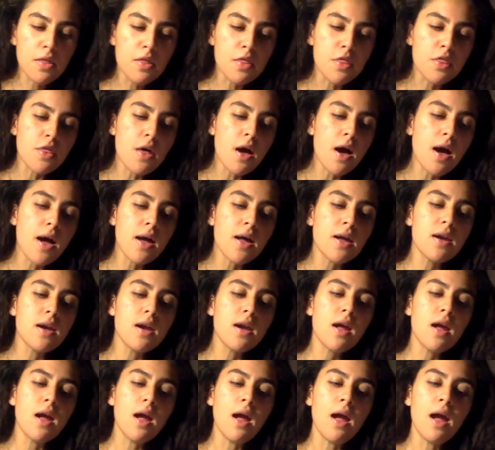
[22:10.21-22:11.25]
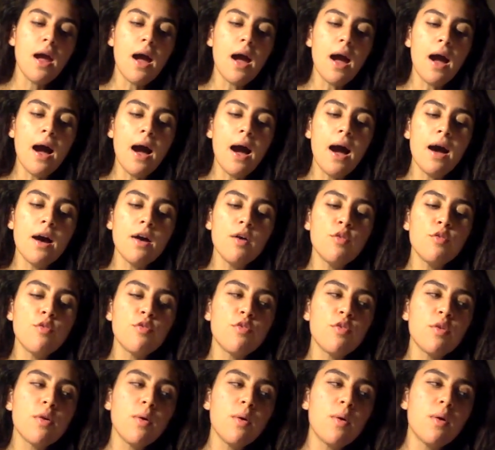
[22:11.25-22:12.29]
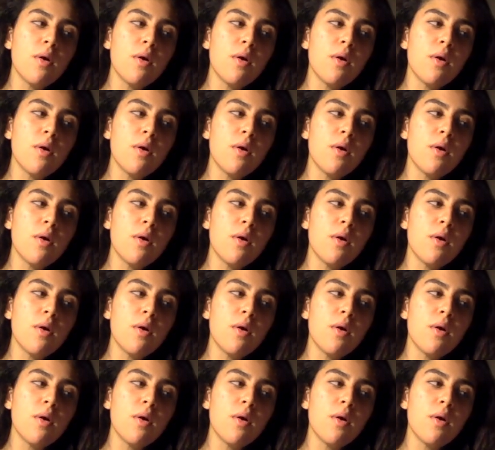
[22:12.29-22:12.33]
that have